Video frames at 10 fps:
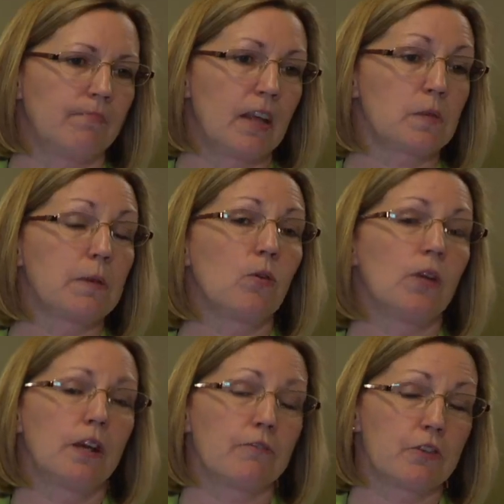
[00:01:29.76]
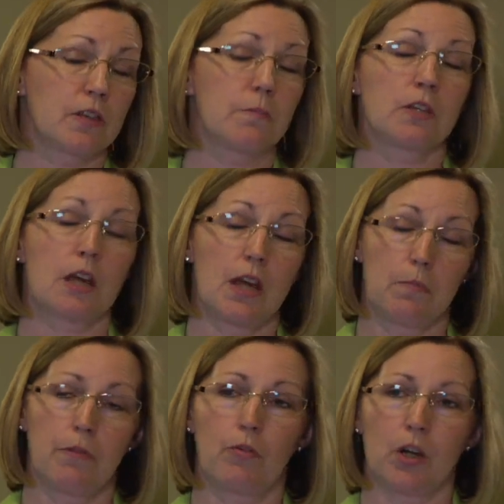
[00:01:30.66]
has been going on for some
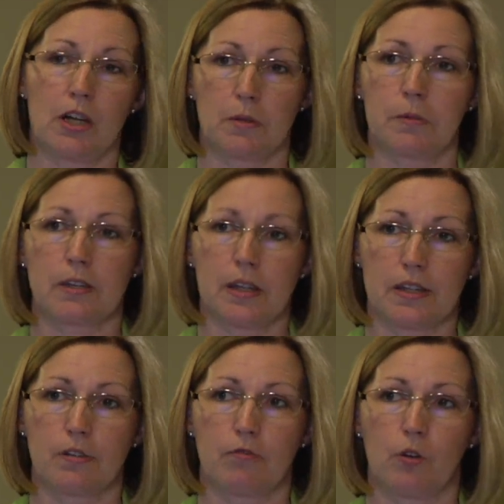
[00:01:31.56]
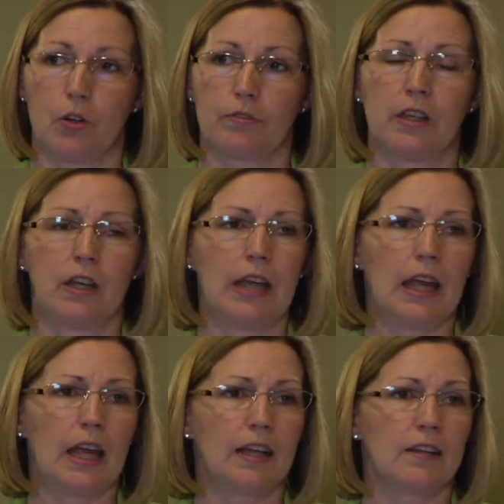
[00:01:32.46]
time before hospice gets involved,
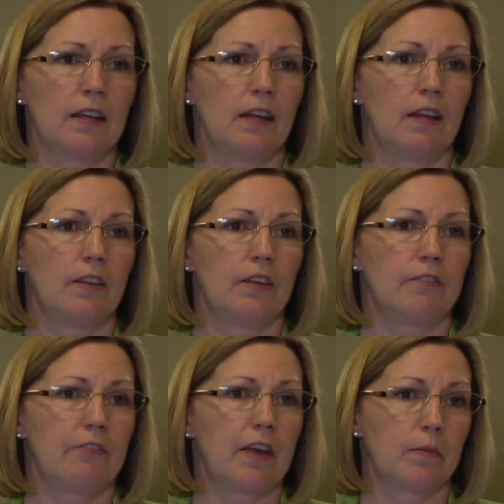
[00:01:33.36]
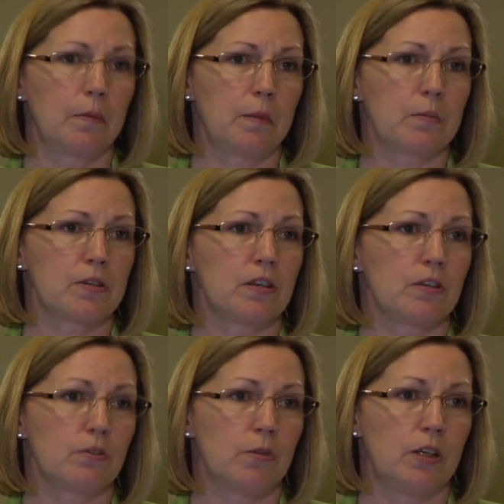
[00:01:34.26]
and the family members that
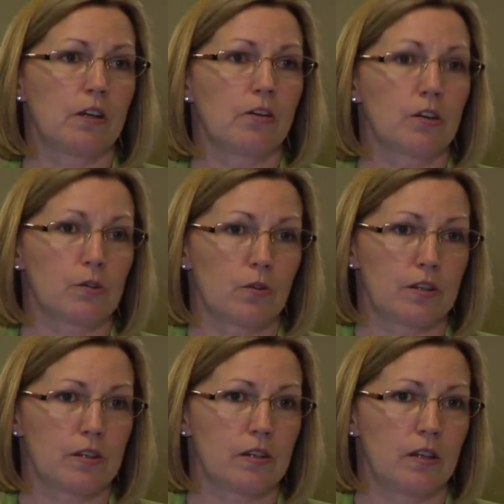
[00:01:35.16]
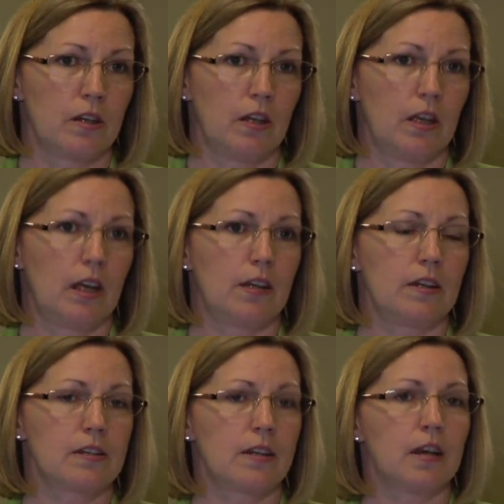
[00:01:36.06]
are doing it are exhausted. And
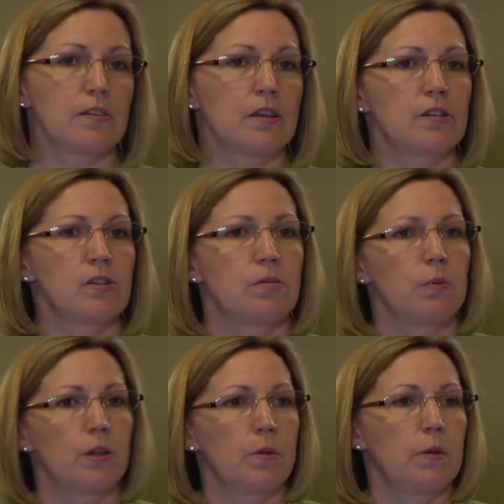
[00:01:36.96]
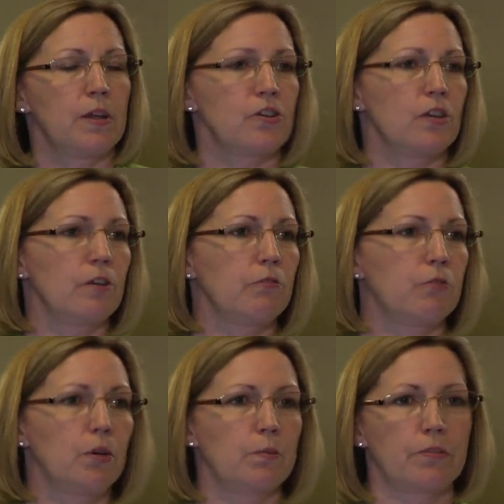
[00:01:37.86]
this allows us to bring the patient in
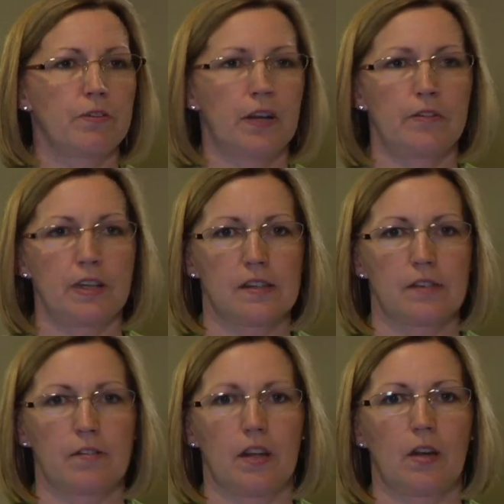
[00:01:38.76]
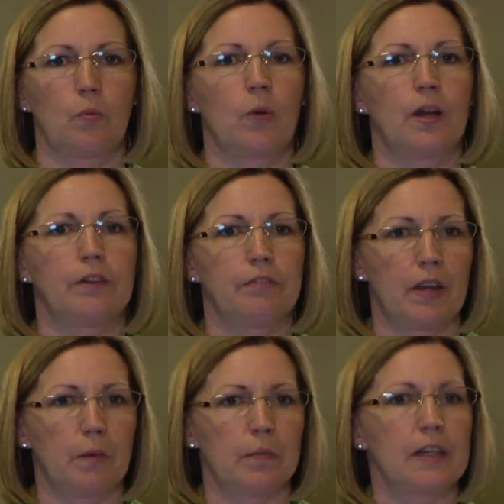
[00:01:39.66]
for up to 5 days of care while the
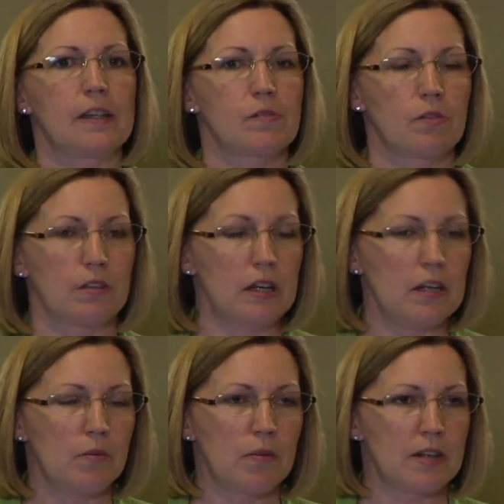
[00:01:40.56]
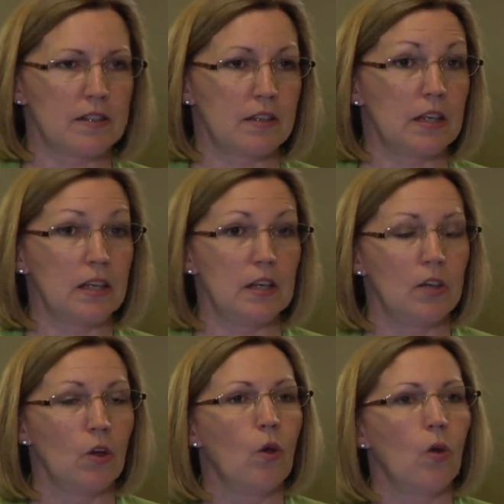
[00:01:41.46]
family gets the needed rest that they
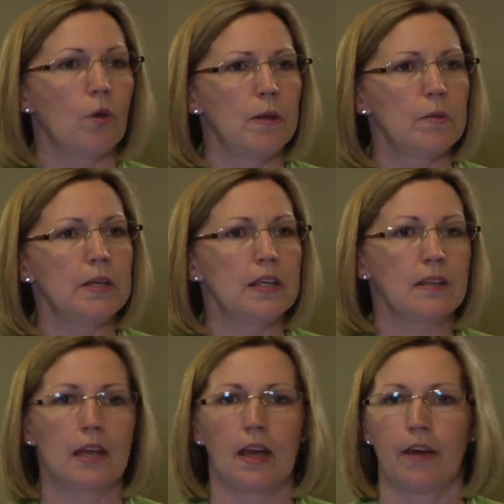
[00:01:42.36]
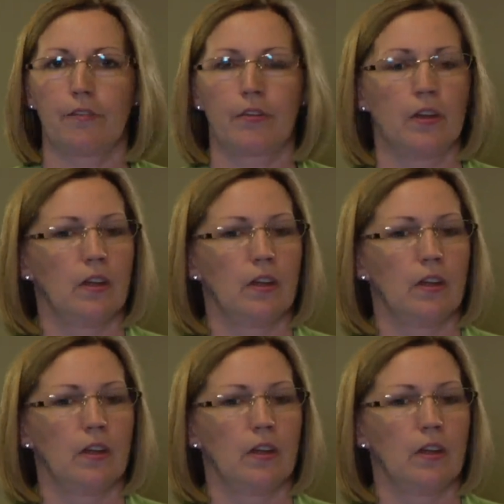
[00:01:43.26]
need, or maybe they have